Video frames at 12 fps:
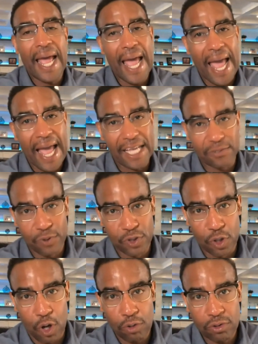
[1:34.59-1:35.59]
As a
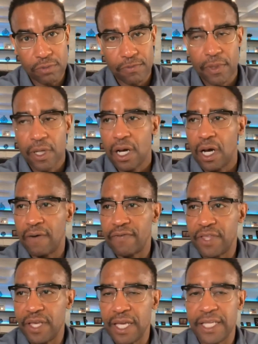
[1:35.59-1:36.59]
result of
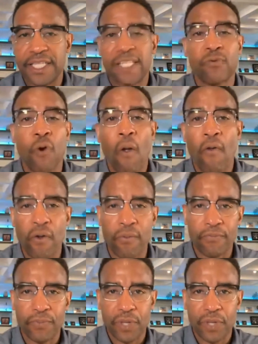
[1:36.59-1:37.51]
the disruption